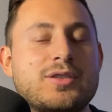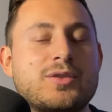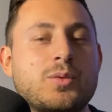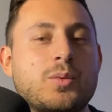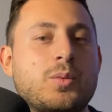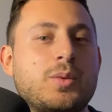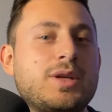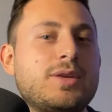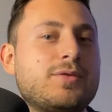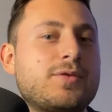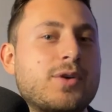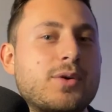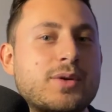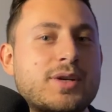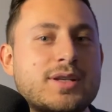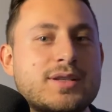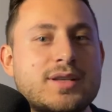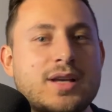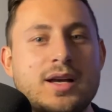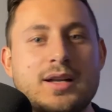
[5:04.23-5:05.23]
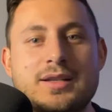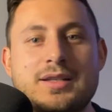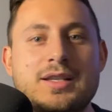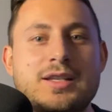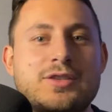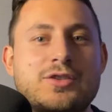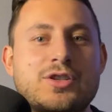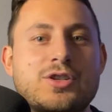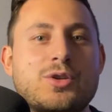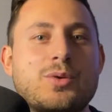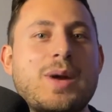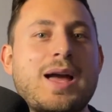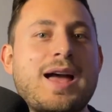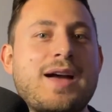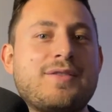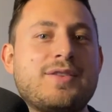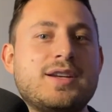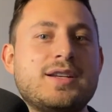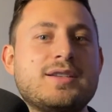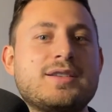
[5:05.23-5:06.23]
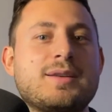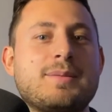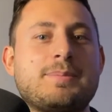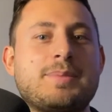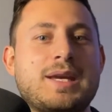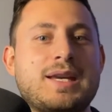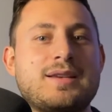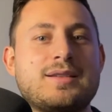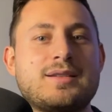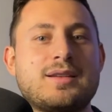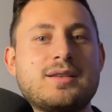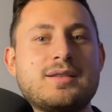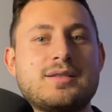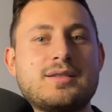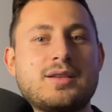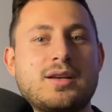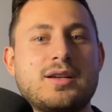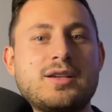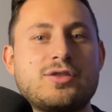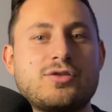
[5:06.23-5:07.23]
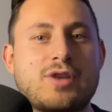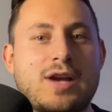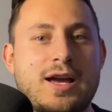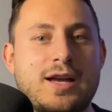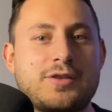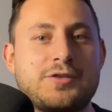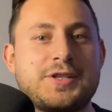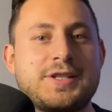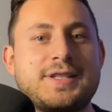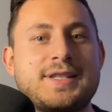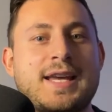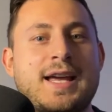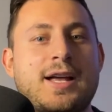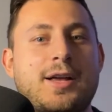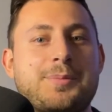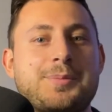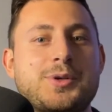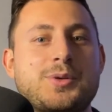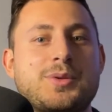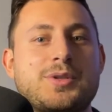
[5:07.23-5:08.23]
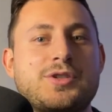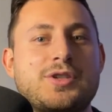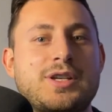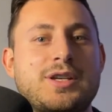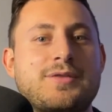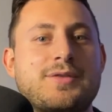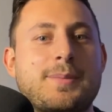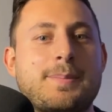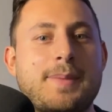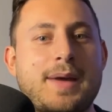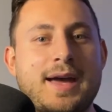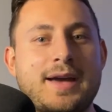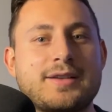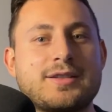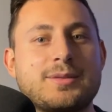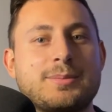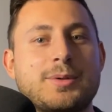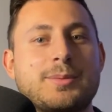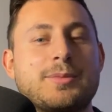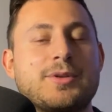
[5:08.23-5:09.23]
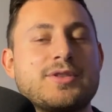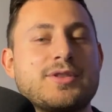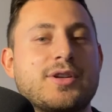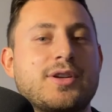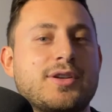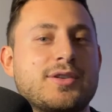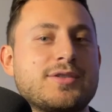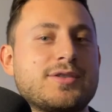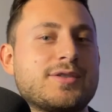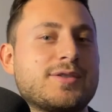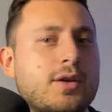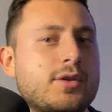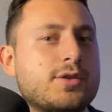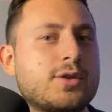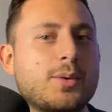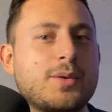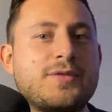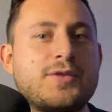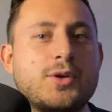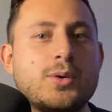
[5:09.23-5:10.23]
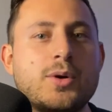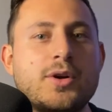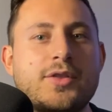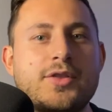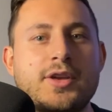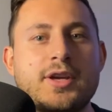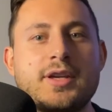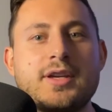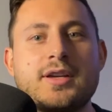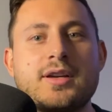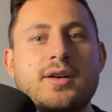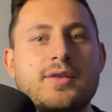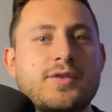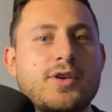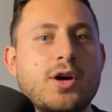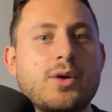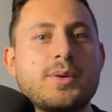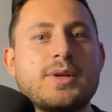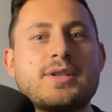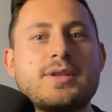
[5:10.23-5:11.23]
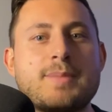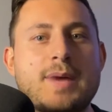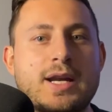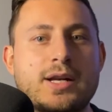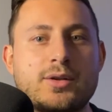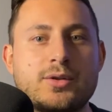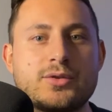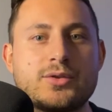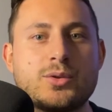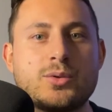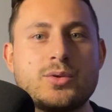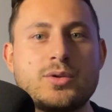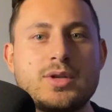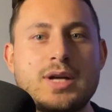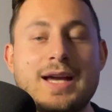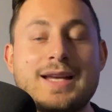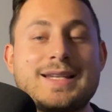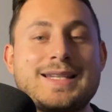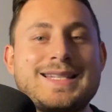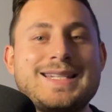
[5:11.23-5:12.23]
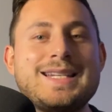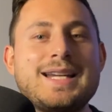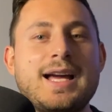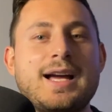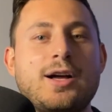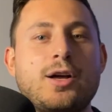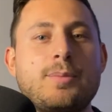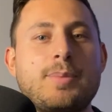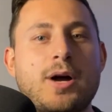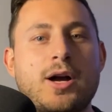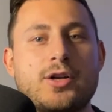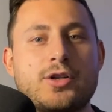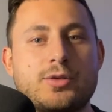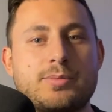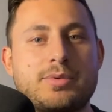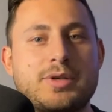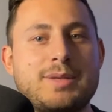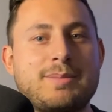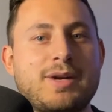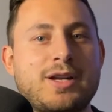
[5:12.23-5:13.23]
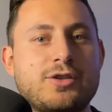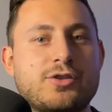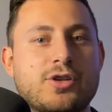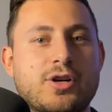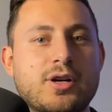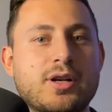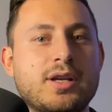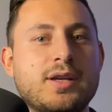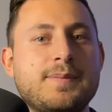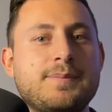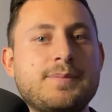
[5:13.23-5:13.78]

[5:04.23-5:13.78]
we focus on teaching you evidence-based study strategies to help you achieve maximum results. So if you are thinking of going to medical school and need help on your pre-med journey,